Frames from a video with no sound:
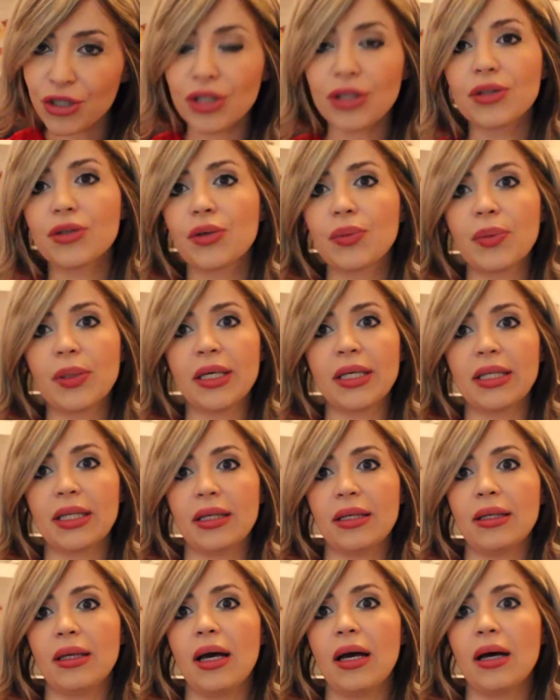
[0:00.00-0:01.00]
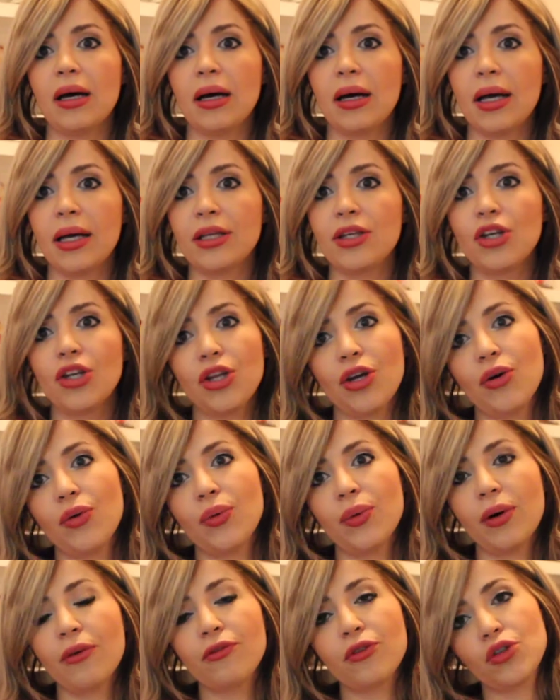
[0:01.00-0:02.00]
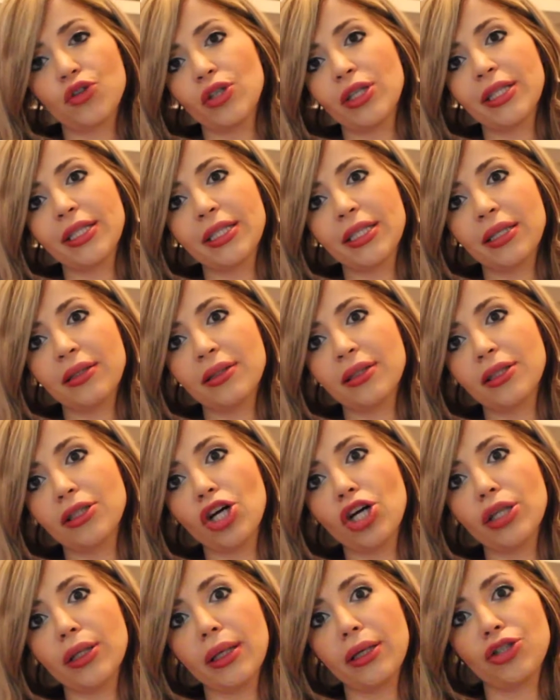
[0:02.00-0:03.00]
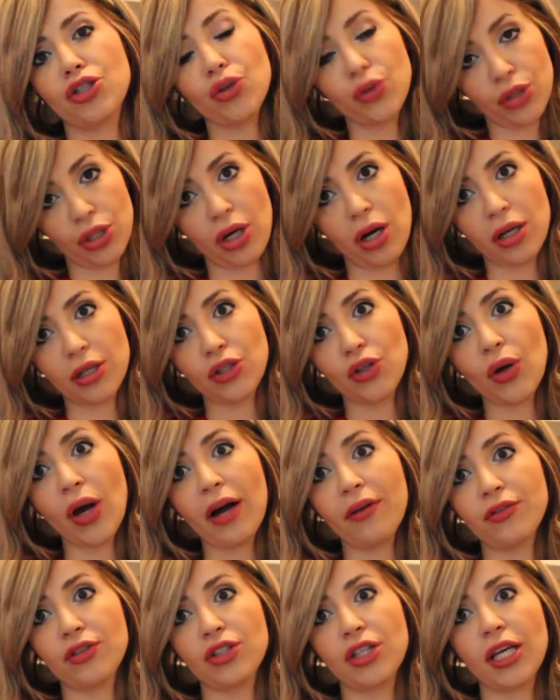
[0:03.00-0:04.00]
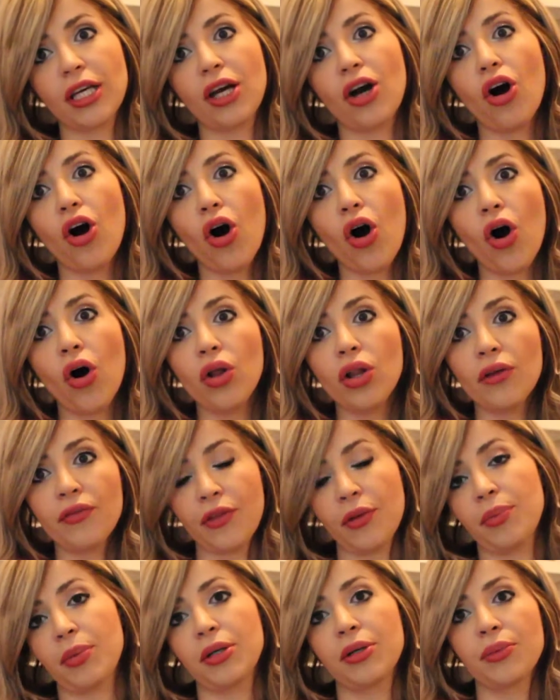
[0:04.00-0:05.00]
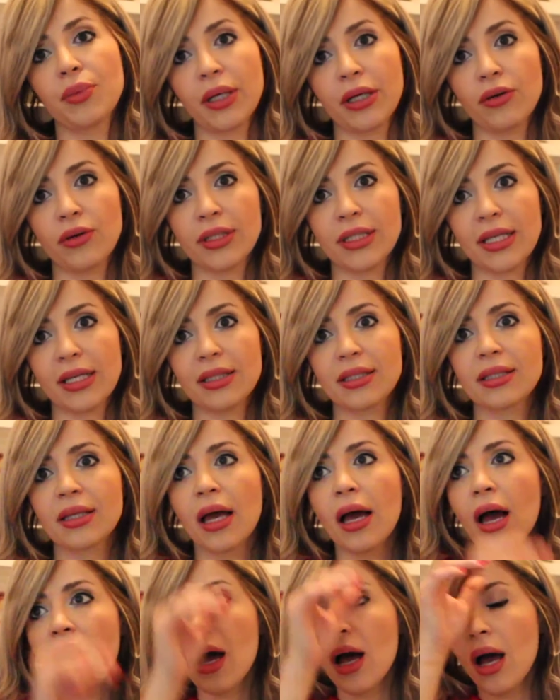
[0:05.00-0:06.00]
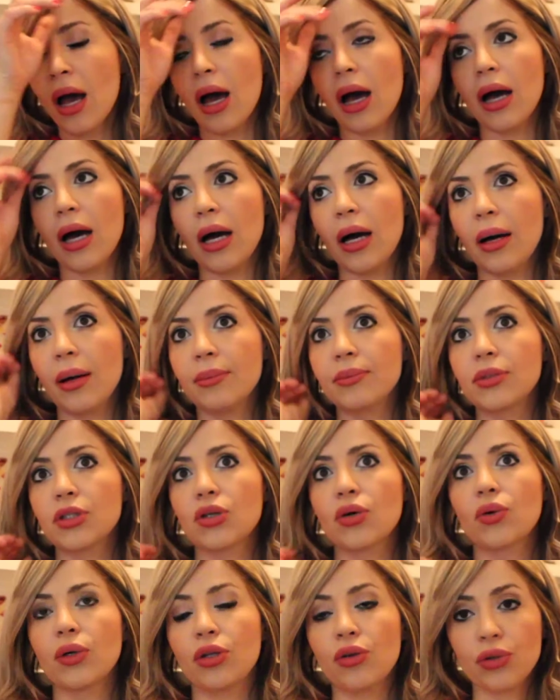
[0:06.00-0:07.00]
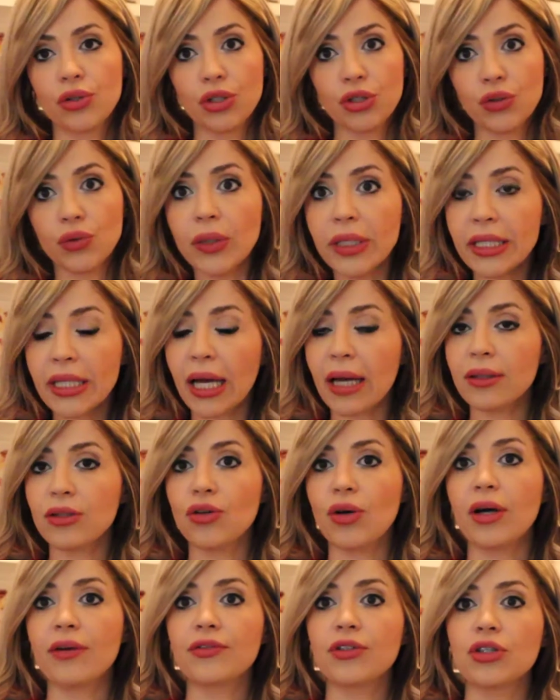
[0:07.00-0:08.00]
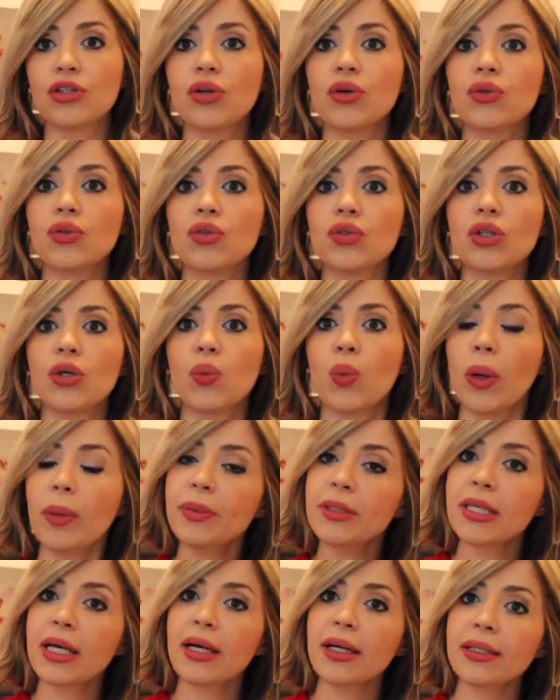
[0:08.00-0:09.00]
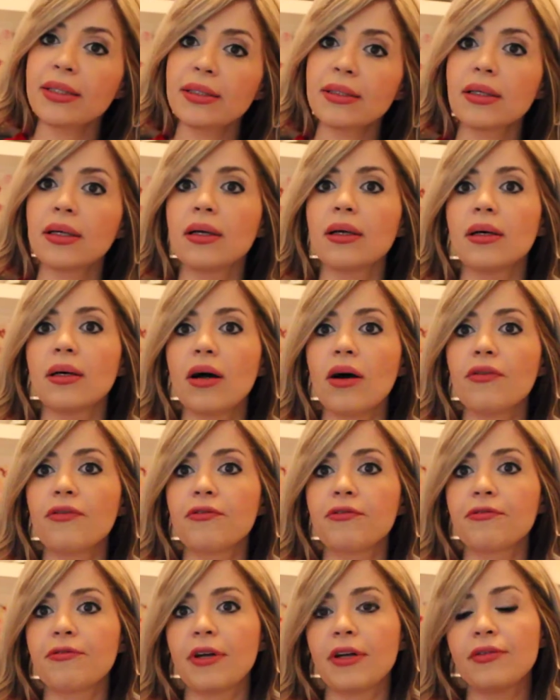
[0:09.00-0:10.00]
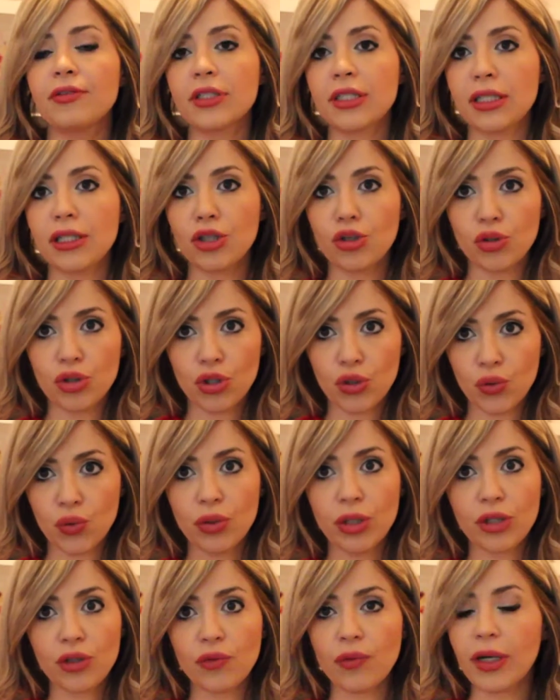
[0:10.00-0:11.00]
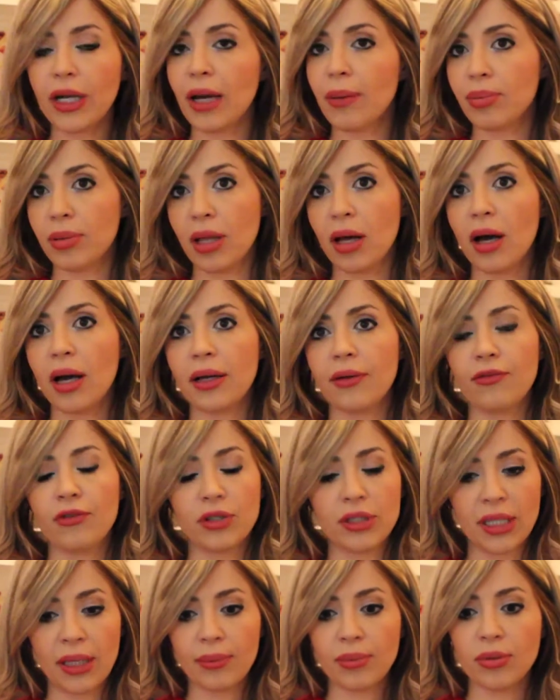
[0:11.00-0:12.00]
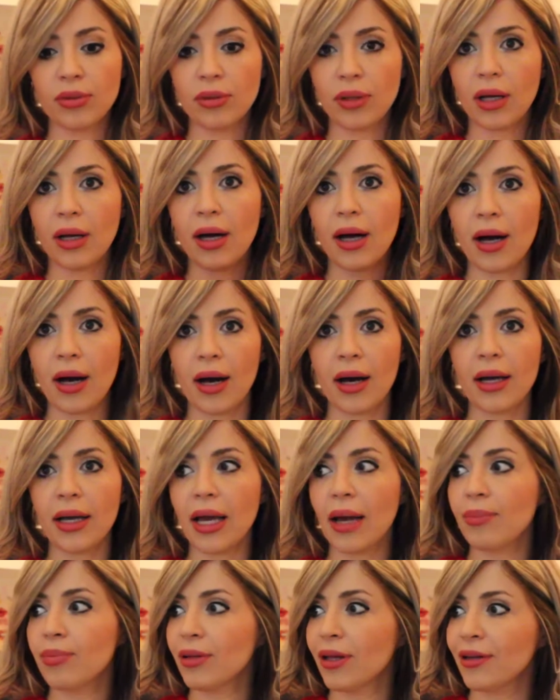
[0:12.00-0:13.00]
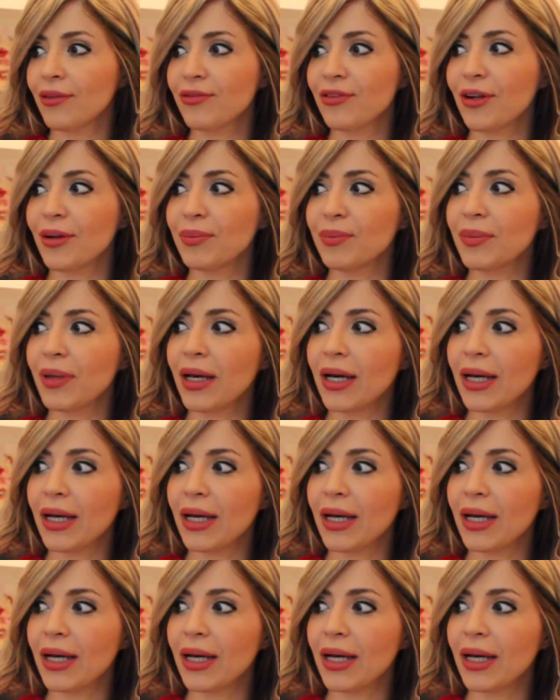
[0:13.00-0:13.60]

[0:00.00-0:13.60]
a little bit, and you know, unfortunately there is not a shortcut. You have to take all of the prerequisites. So in order doing that, you have to go to the website of every single school that you want to apply. For example, I applied from,